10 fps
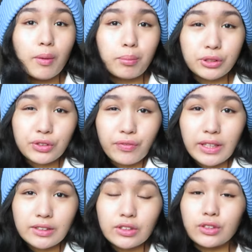a bunch of
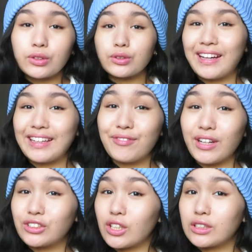things to do, Anki
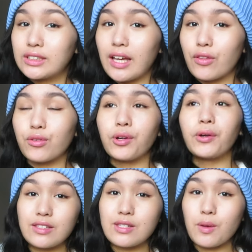flashcards to get
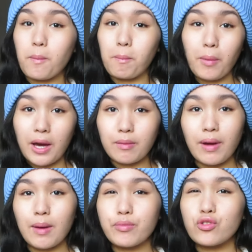through, and some mind
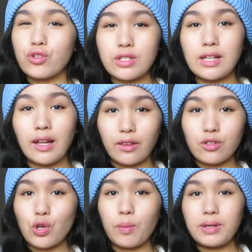maps just to link
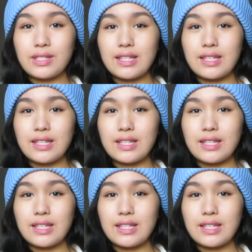the topics